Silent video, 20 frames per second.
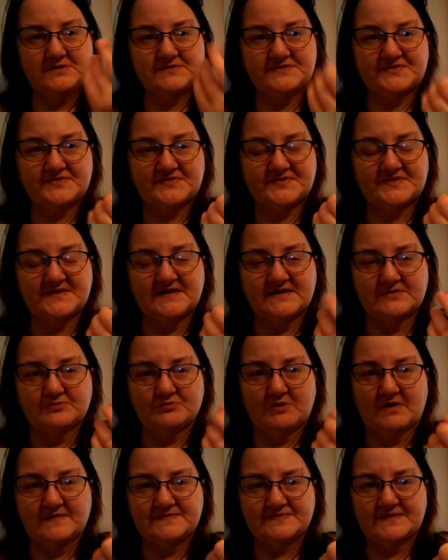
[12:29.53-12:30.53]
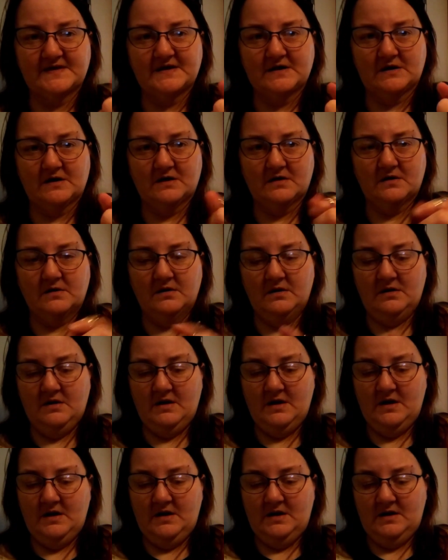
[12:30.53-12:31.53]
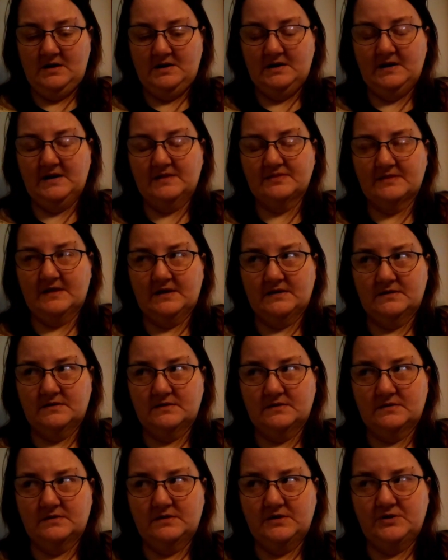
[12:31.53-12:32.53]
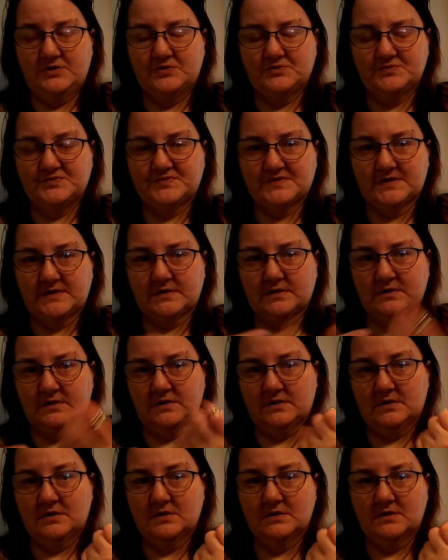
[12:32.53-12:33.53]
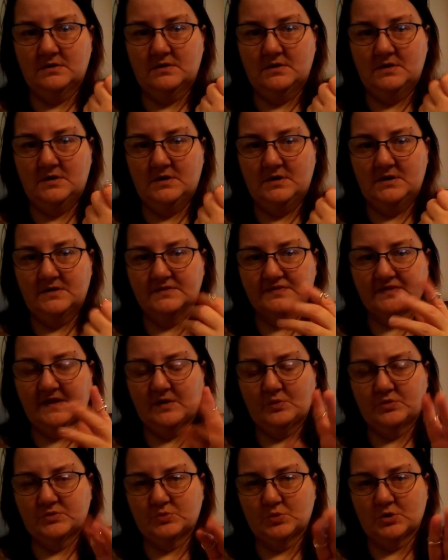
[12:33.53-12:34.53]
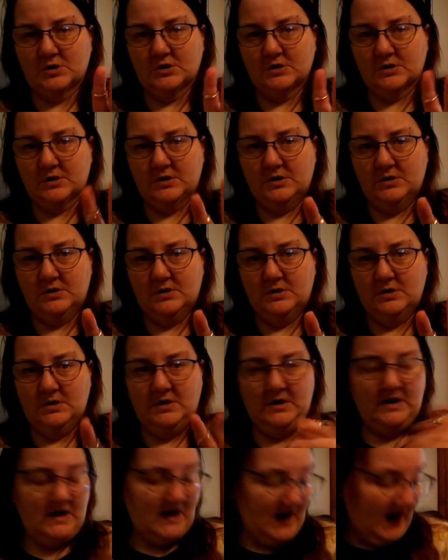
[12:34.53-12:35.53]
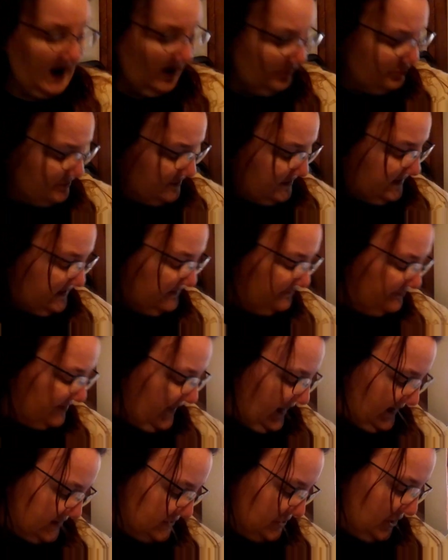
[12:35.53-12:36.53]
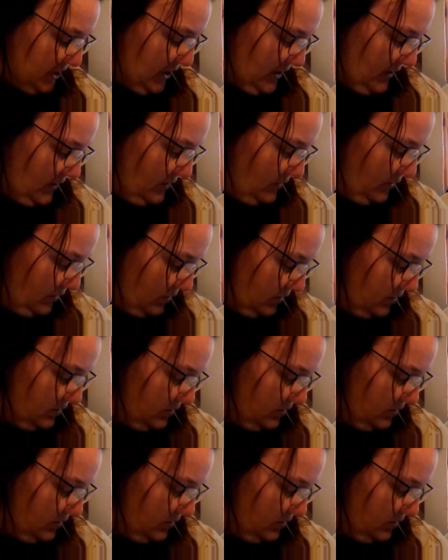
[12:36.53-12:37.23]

sit it right there and then use it. That would work. I would give that a go.